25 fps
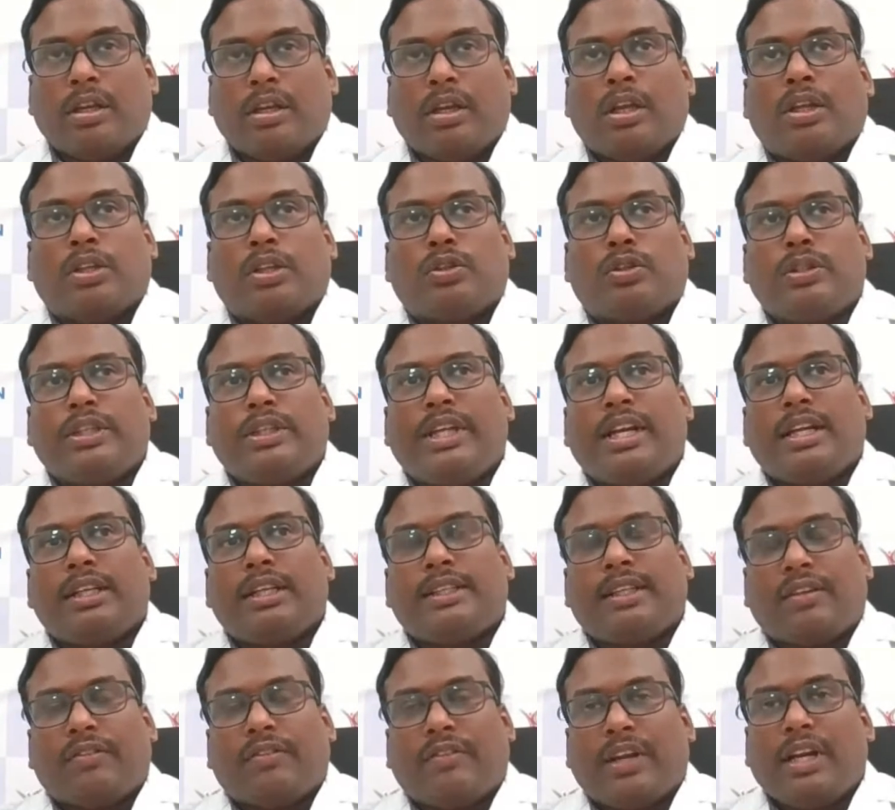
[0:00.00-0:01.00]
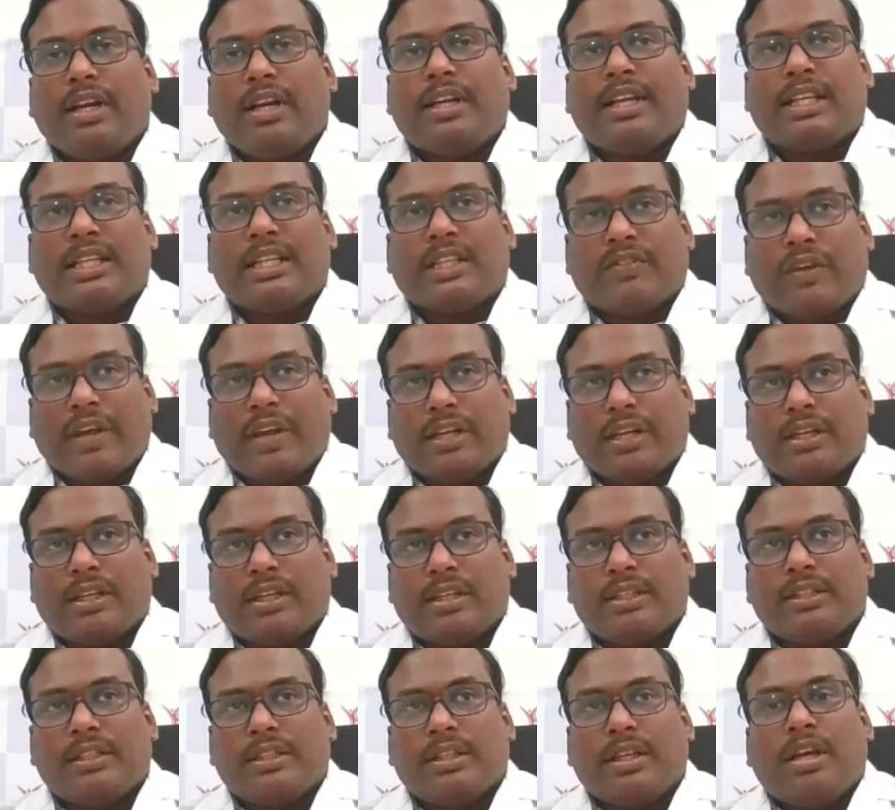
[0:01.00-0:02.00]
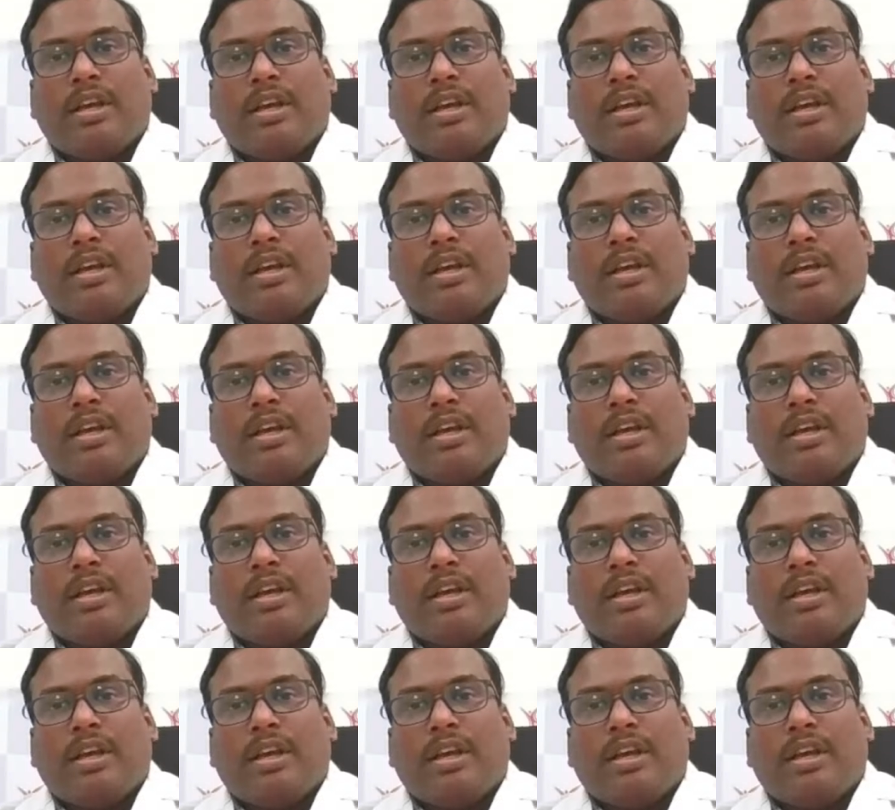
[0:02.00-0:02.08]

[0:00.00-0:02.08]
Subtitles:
So, there are several risk factors